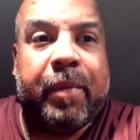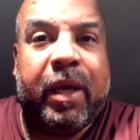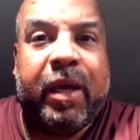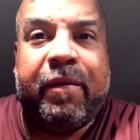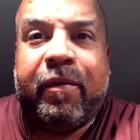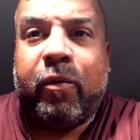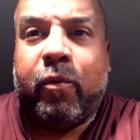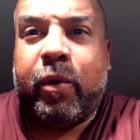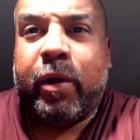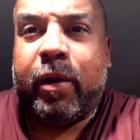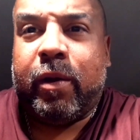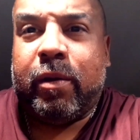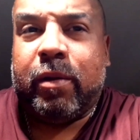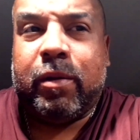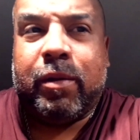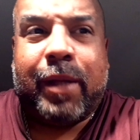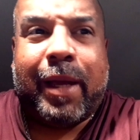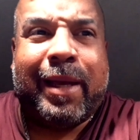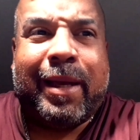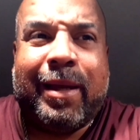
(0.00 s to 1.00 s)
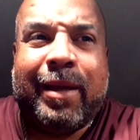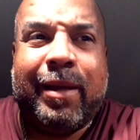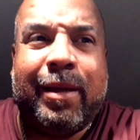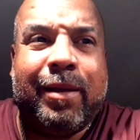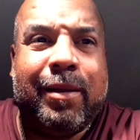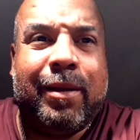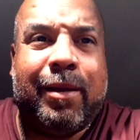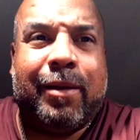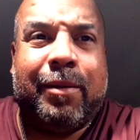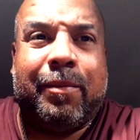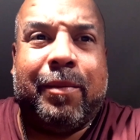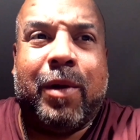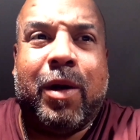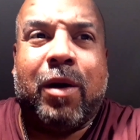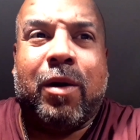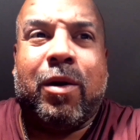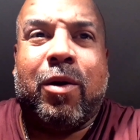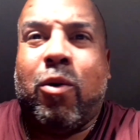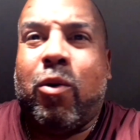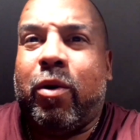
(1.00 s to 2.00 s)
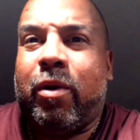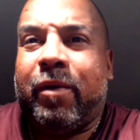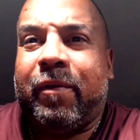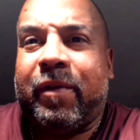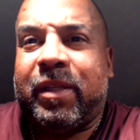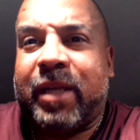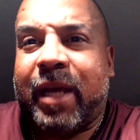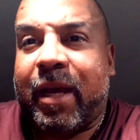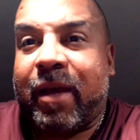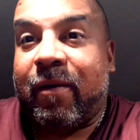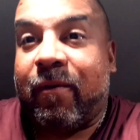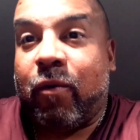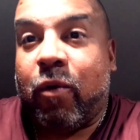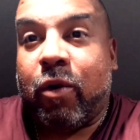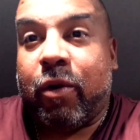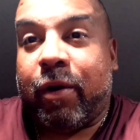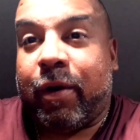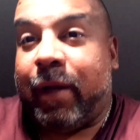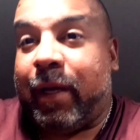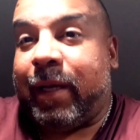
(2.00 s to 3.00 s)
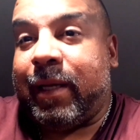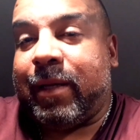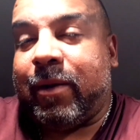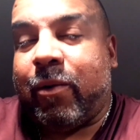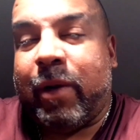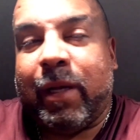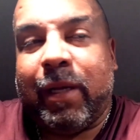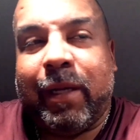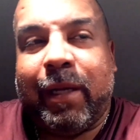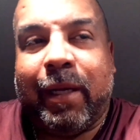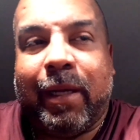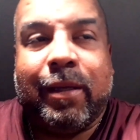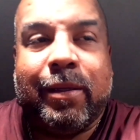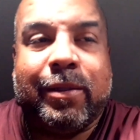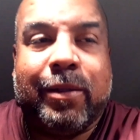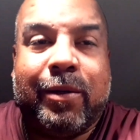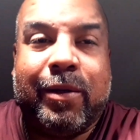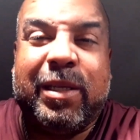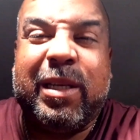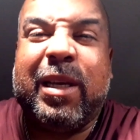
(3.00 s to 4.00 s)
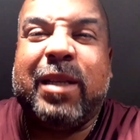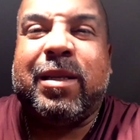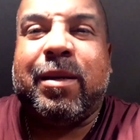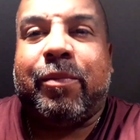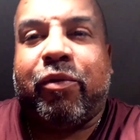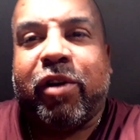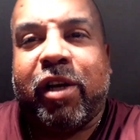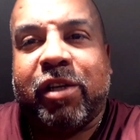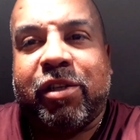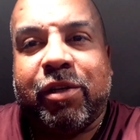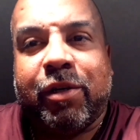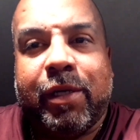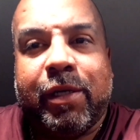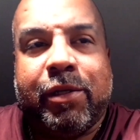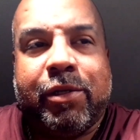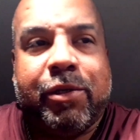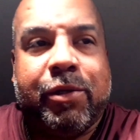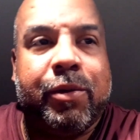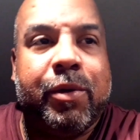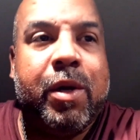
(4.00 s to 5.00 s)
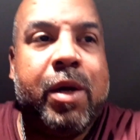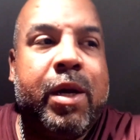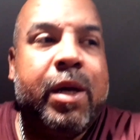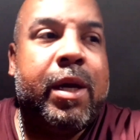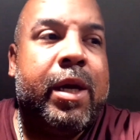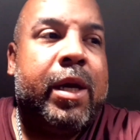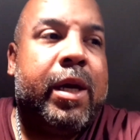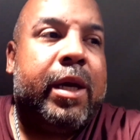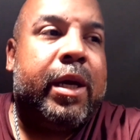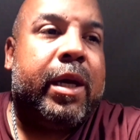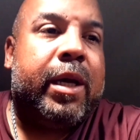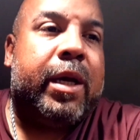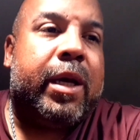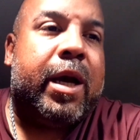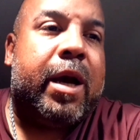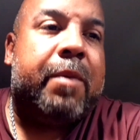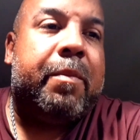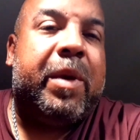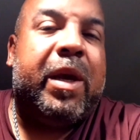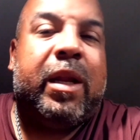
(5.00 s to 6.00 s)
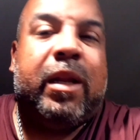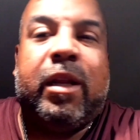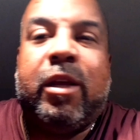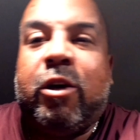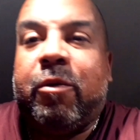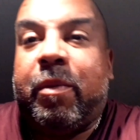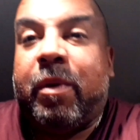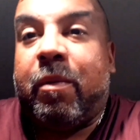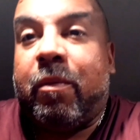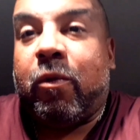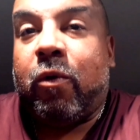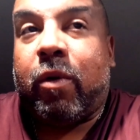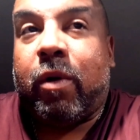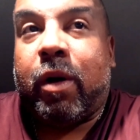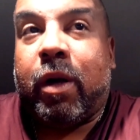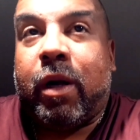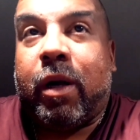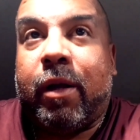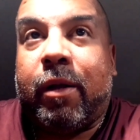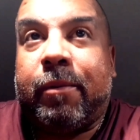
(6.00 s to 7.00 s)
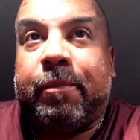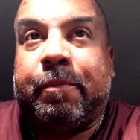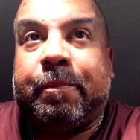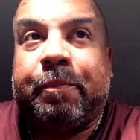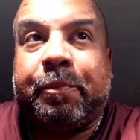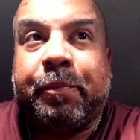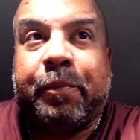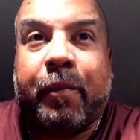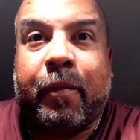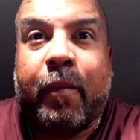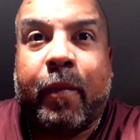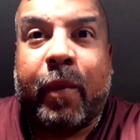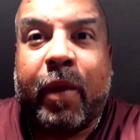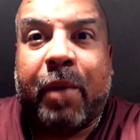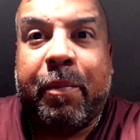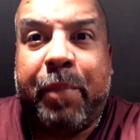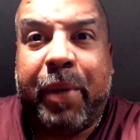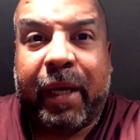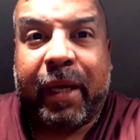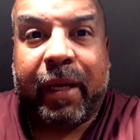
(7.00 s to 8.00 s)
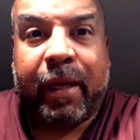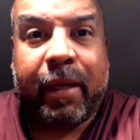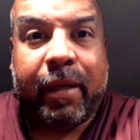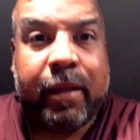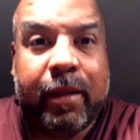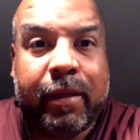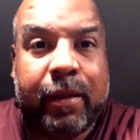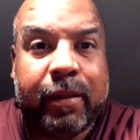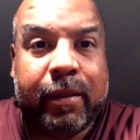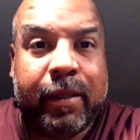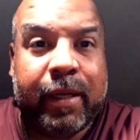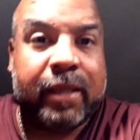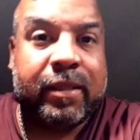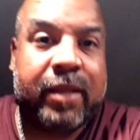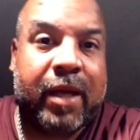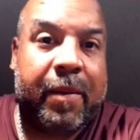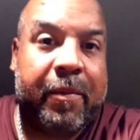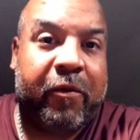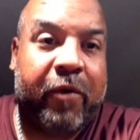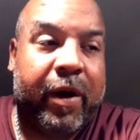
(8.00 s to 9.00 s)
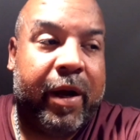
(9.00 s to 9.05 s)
Even with like a 1/4 of a tank of water, and it quit leaking. So it's a pressure issue. I'm gonna be a little bit more picky next time